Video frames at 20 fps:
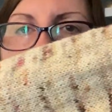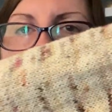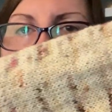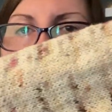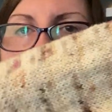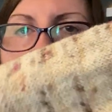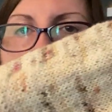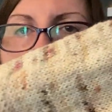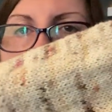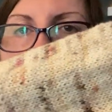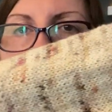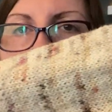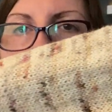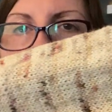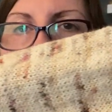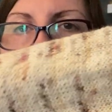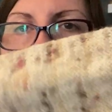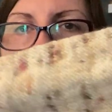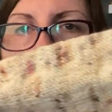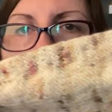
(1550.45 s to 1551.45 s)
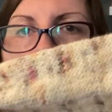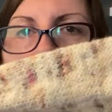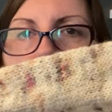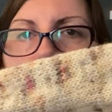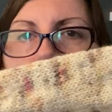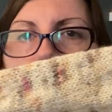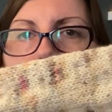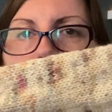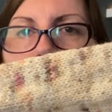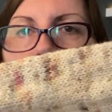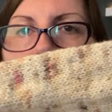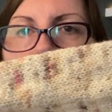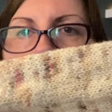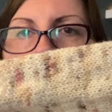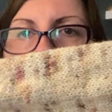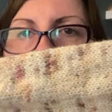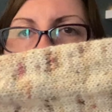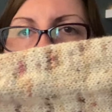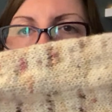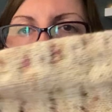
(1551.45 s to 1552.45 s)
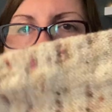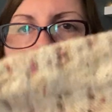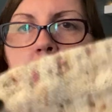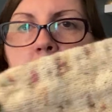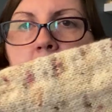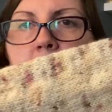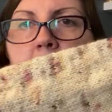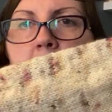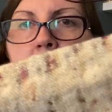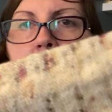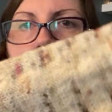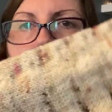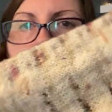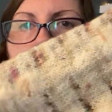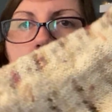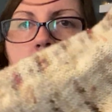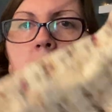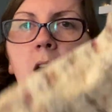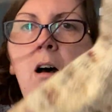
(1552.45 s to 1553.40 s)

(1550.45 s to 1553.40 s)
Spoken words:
my friend, and they are